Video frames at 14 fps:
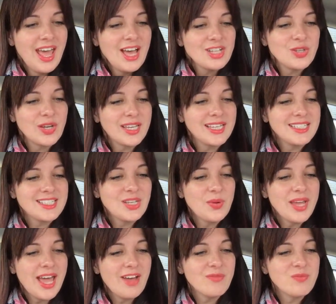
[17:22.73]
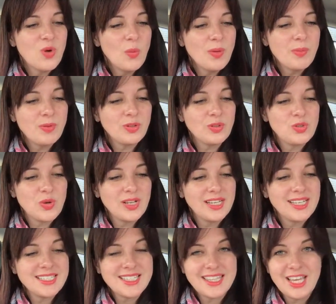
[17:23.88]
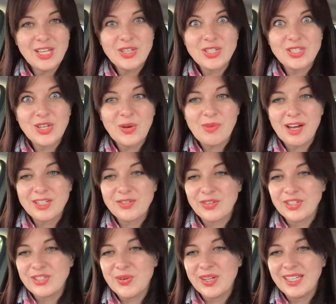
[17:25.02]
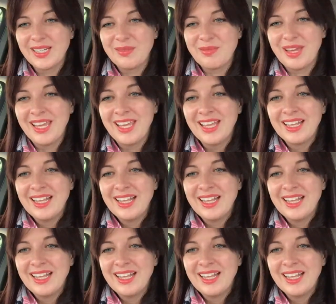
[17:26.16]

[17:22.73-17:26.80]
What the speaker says: So I can see we have more people joining us. Thank you so much for joining me.